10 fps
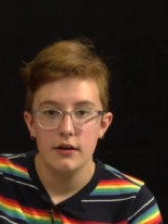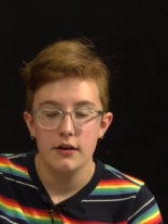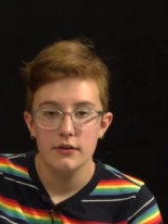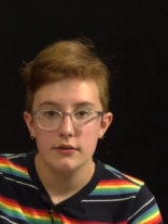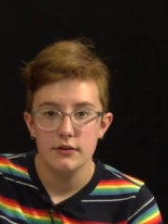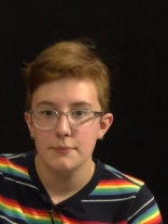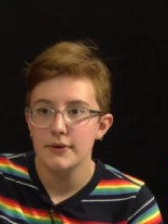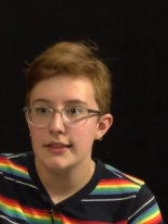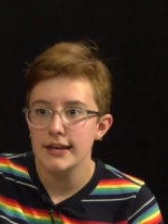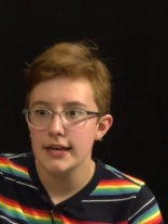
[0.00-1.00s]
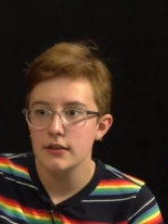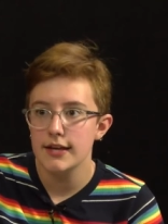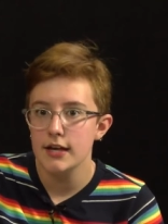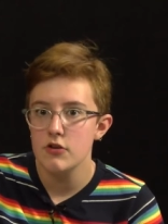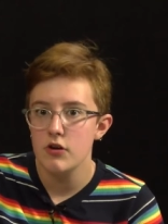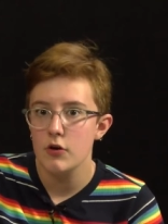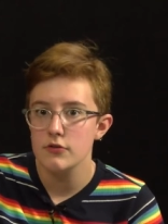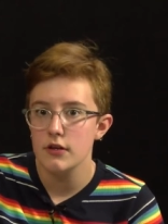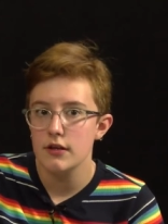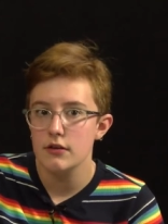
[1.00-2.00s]
Oh. But like in the kids
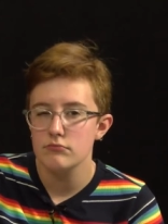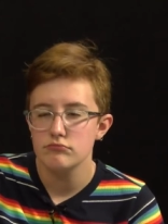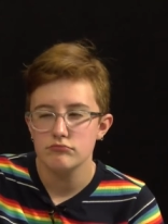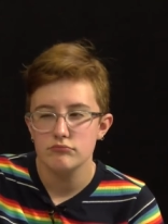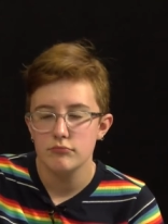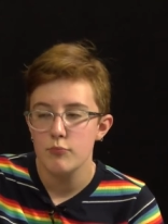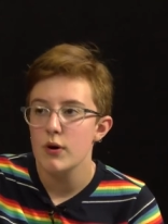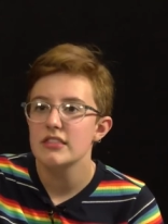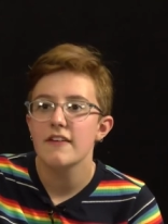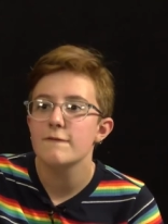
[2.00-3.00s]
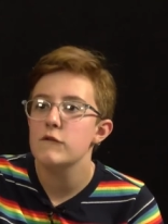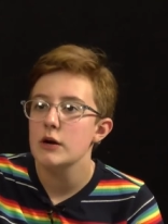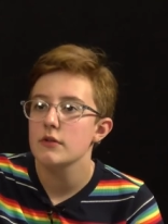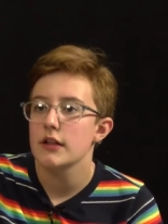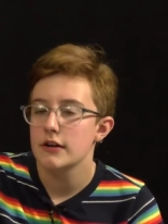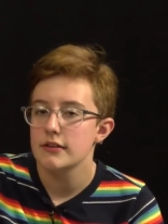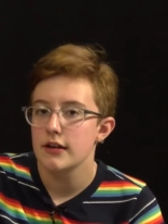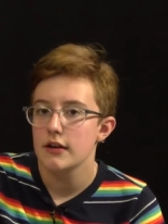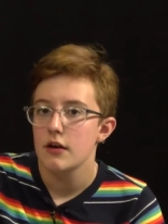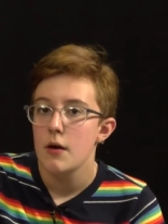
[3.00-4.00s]
shows, what the frick was I gonna say?
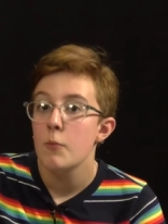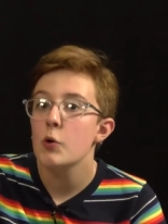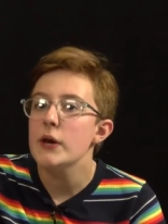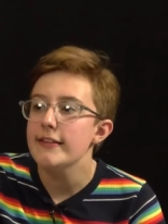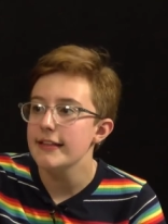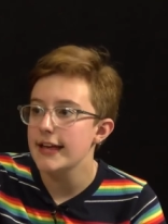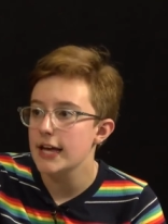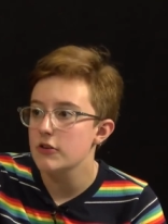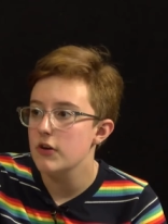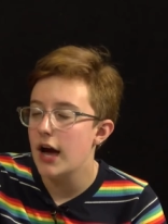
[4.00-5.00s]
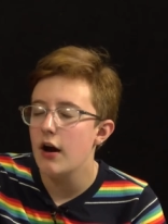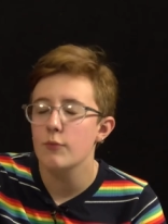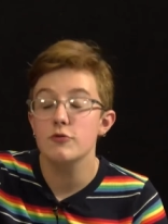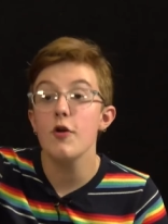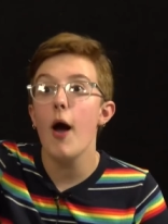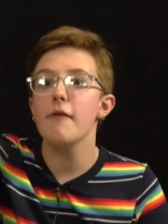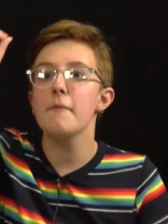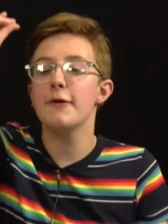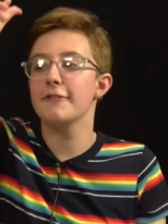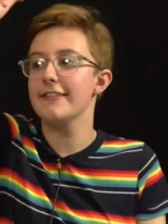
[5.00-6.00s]
More recent kids. No, I
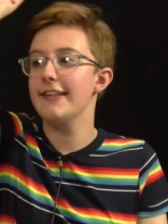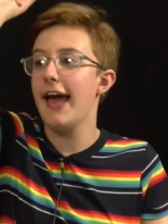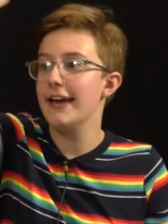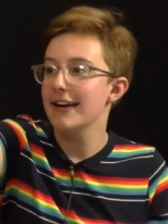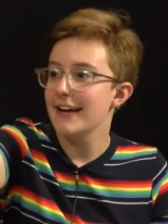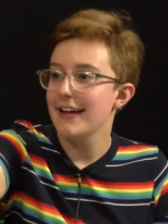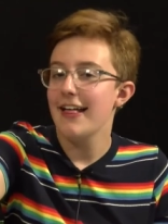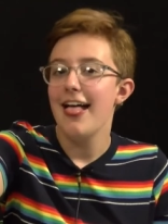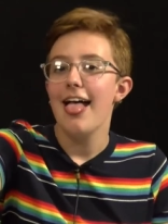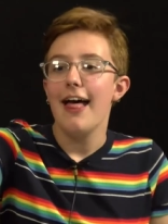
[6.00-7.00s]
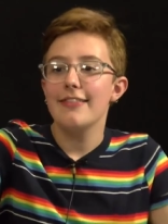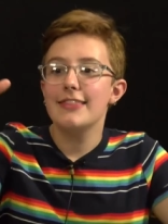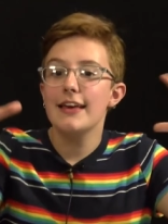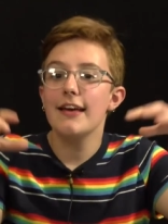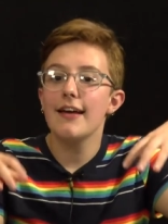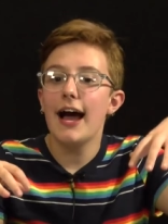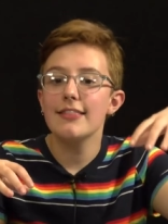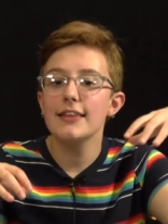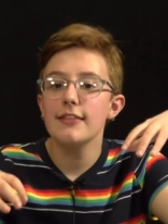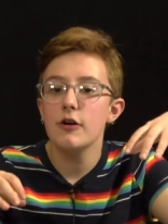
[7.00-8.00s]
remember what I was gonna say. Uh, they, go I
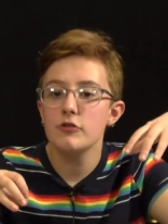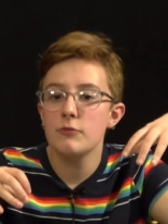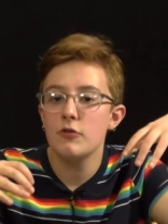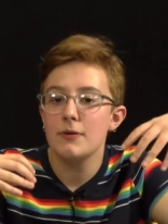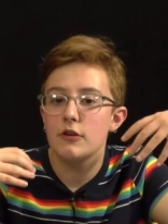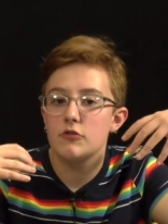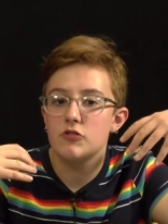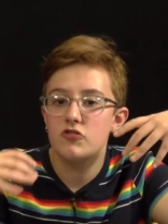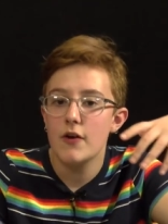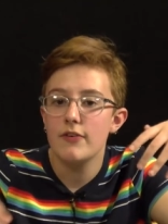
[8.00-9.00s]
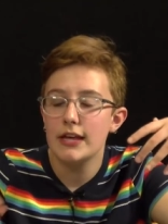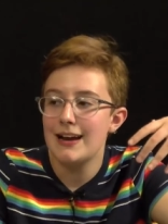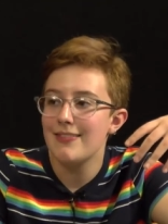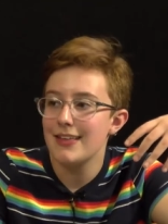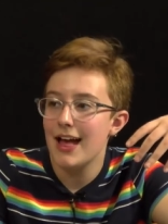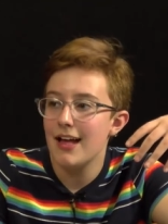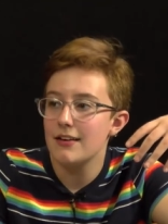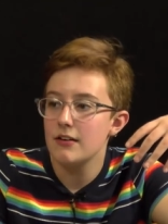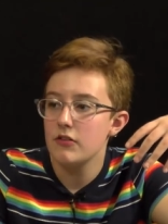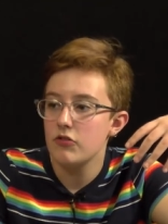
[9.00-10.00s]
think they also just shoved it in at the
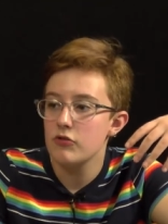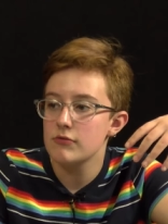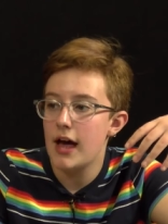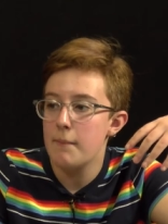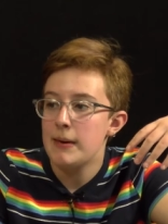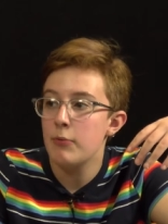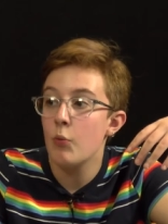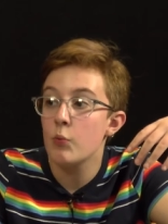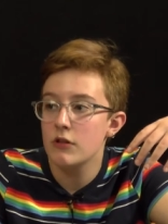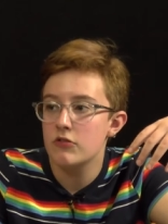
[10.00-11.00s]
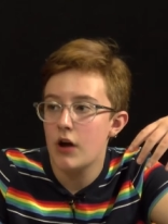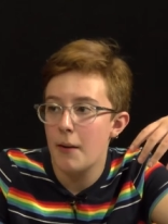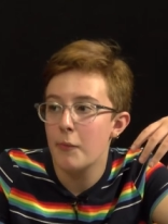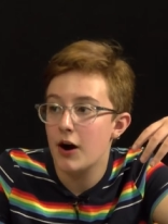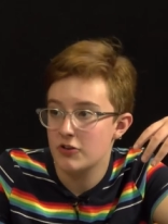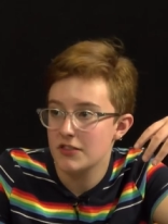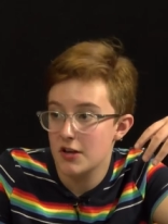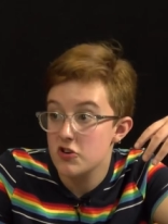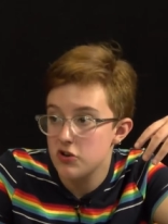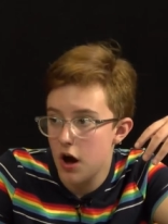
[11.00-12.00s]
end so that people wouldn't stop watching
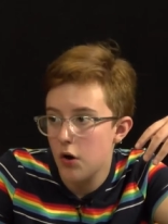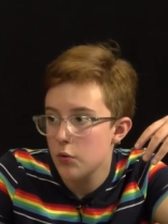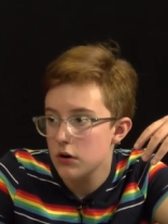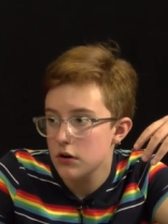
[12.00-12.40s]
their show.